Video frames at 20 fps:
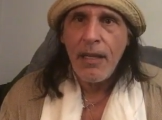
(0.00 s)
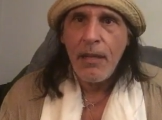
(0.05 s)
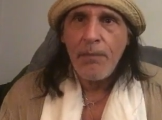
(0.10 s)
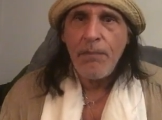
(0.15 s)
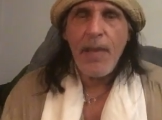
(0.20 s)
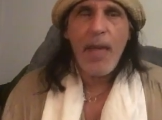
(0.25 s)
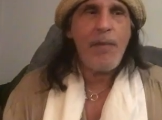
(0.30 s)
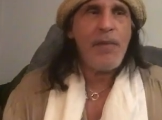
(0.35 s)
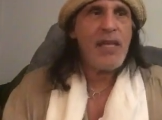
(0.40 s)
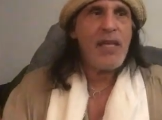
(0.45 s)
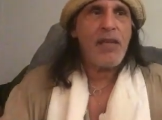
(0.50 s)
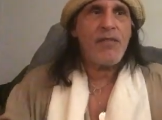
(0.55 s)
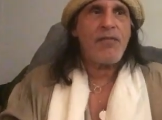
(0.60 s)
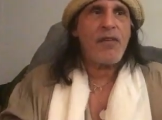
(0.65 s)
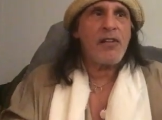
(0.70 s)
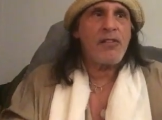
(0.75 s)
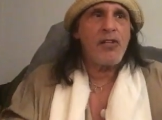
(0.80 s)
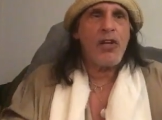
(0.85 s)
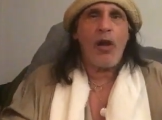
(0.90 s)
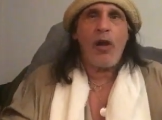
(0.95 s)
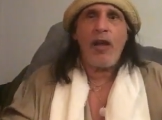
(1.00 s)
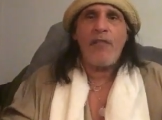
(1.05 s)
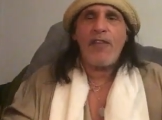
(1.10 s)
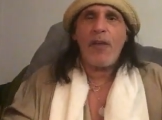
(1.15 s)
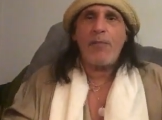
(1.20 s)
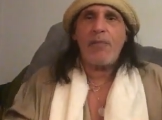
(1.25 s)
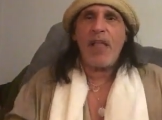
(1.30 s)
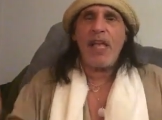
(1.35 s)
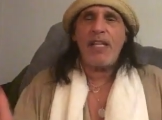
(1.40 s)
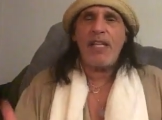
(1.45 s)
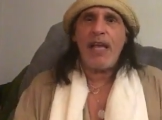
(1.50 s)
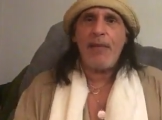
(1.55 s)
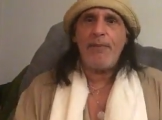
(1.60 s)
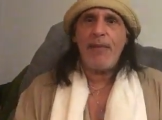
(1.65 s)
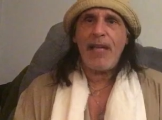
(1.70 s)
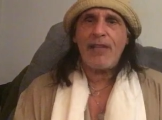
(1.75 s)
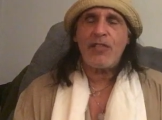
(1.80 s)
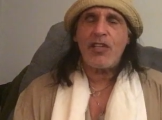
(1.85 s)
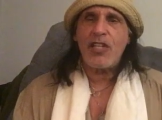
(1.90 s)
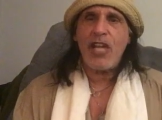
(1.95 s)
Maybe if, you know, if I played that
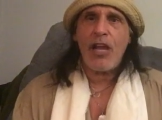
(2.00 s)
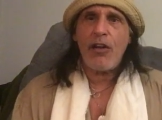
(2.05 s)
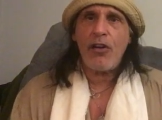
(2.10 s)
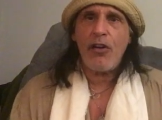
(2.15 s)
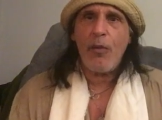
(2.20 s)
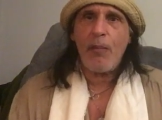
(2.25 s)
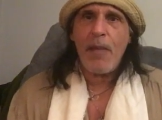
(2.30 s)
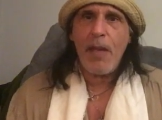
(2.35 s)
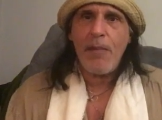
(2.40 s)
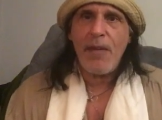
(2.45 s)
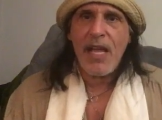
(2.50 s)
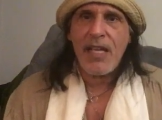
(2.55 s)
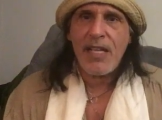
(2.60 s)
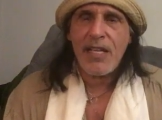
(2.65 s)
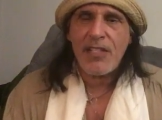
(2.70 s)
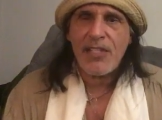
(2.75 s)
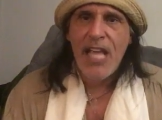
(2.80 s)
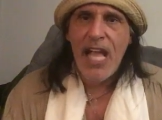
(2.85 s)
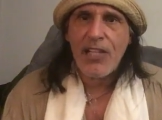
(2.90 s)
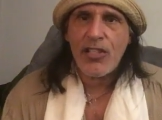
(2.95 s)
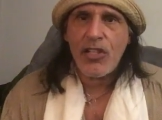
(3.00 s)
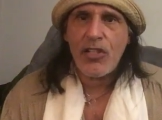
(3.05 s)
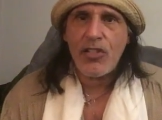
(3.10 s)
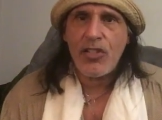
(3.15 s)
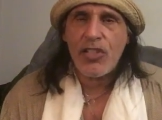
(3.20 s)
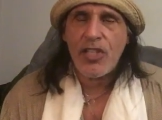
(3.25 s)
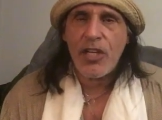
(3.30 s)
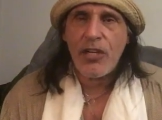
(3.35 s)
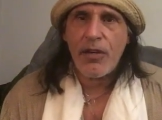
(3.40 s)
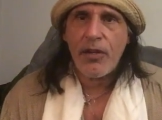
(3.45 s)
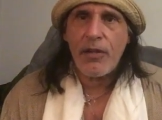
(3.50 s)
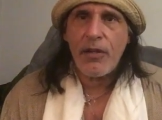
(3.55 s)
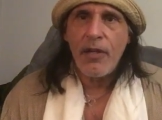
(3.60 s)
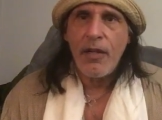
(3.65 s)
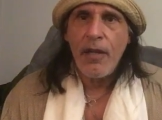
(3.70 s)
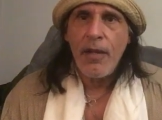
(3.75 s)
message, I don't know, maybe I guess that's considered,